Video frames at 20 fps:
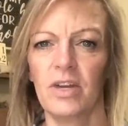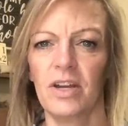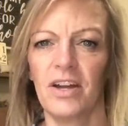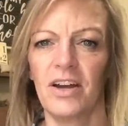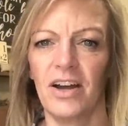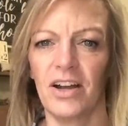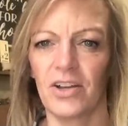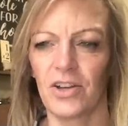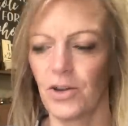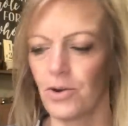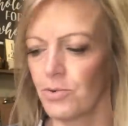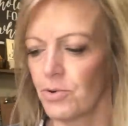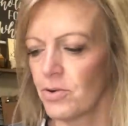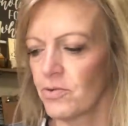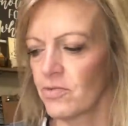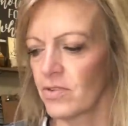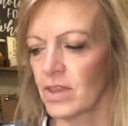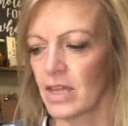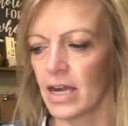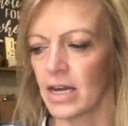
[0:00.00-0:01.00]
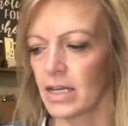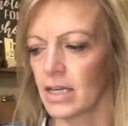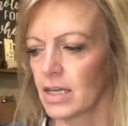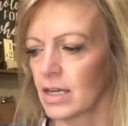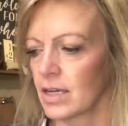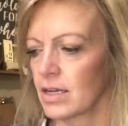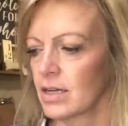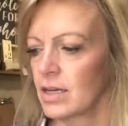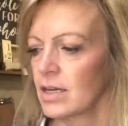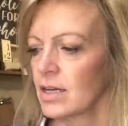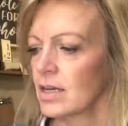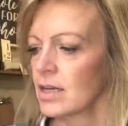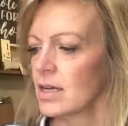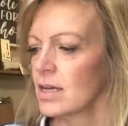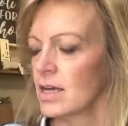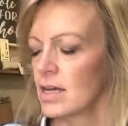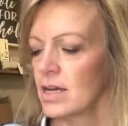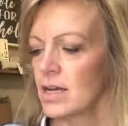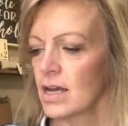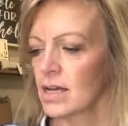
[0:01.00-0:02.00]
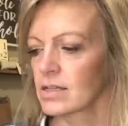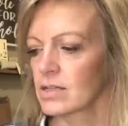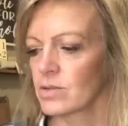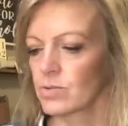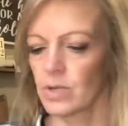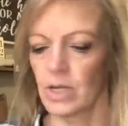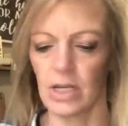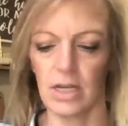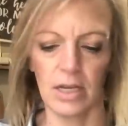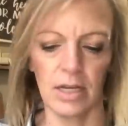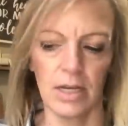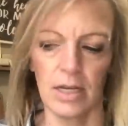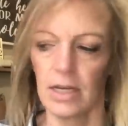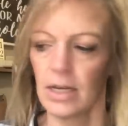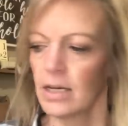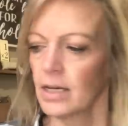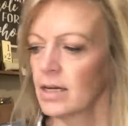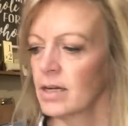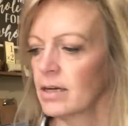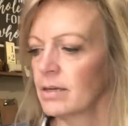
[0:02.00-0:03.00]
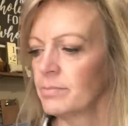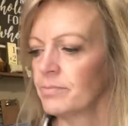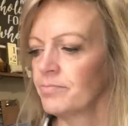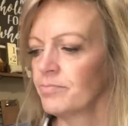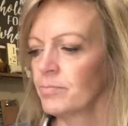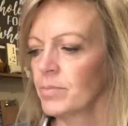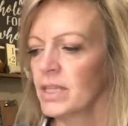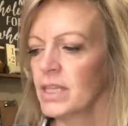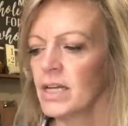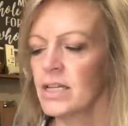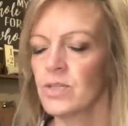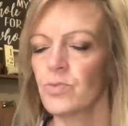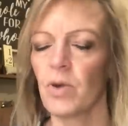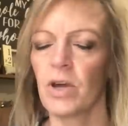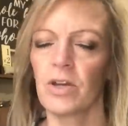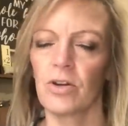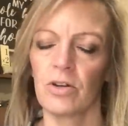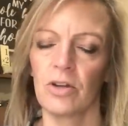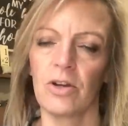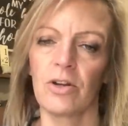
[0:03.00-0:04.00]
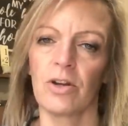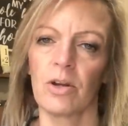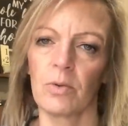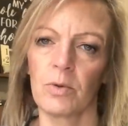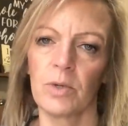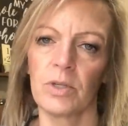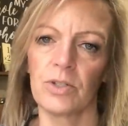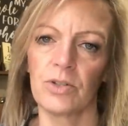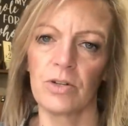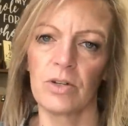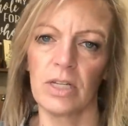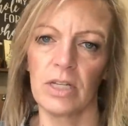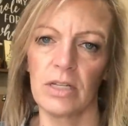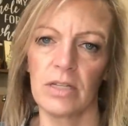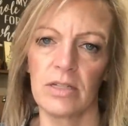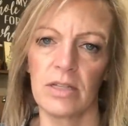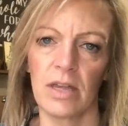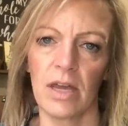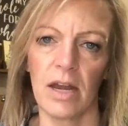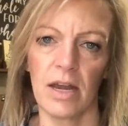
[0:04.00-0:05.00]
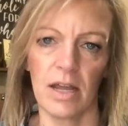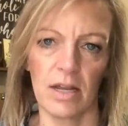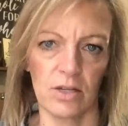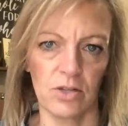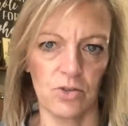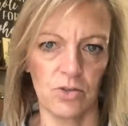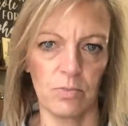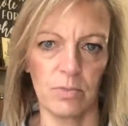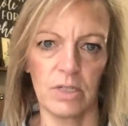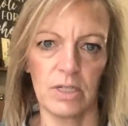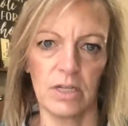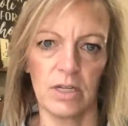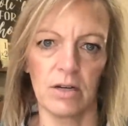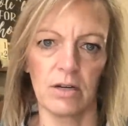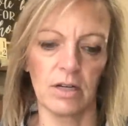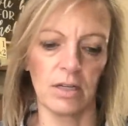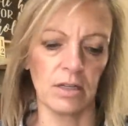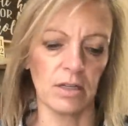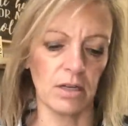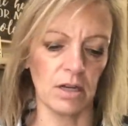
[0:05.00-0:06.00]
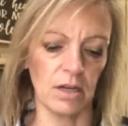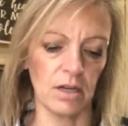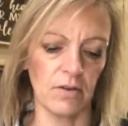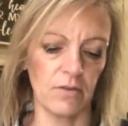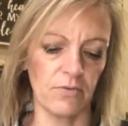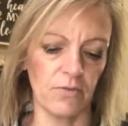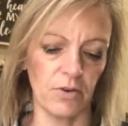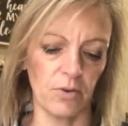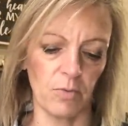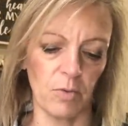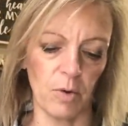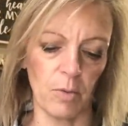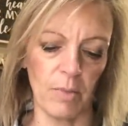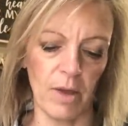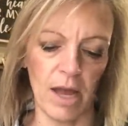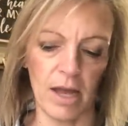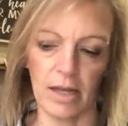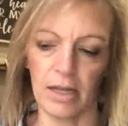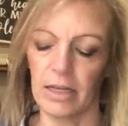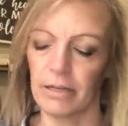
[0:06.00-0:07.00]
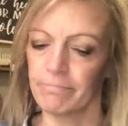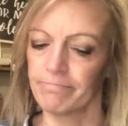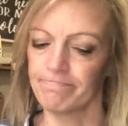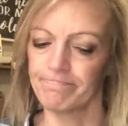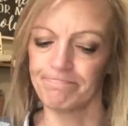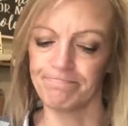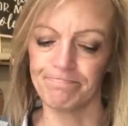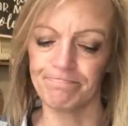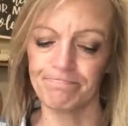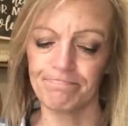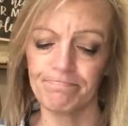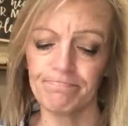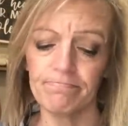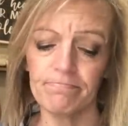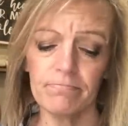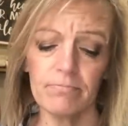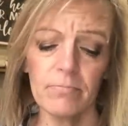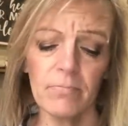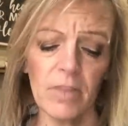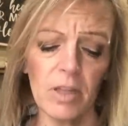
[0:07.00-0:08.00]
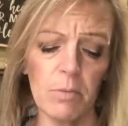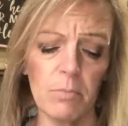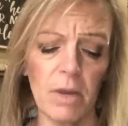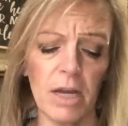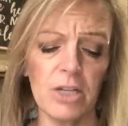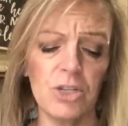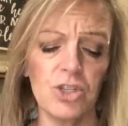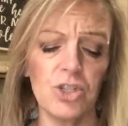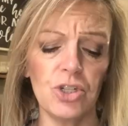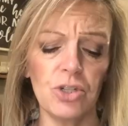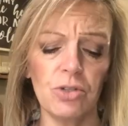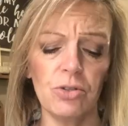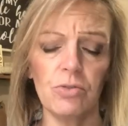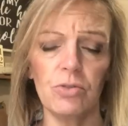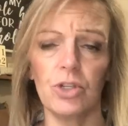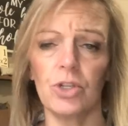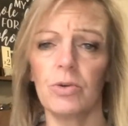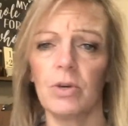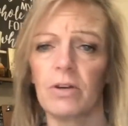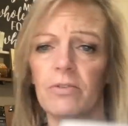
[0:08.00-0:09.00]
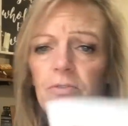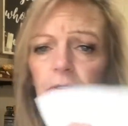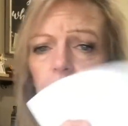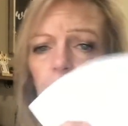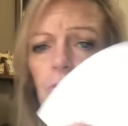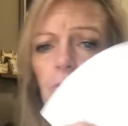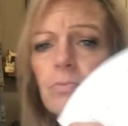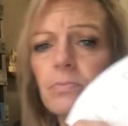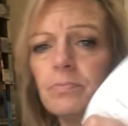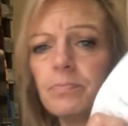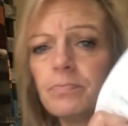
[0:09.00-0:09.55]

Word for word: and I'll go over that again next week. Um, but that's why your long arm quilter needs that extra material uh, from your backing. My June UFO,